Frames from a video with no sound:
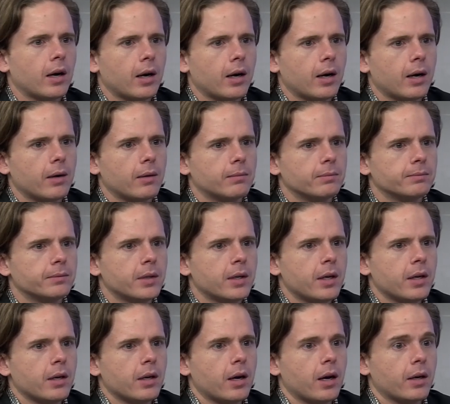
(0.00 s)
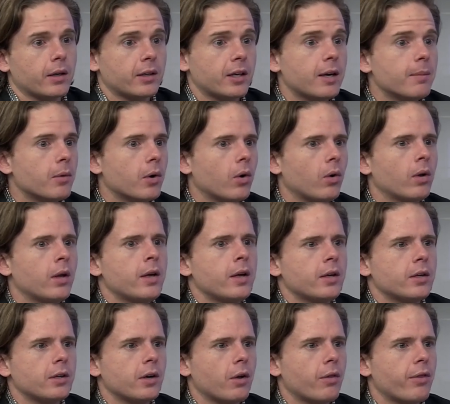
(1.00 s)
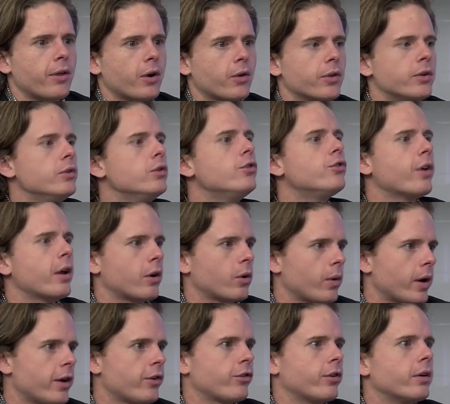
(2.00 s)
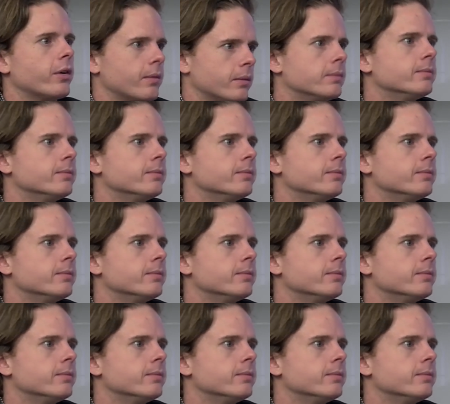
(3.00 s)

um, uh, Kimmel, you know, they're the new generation.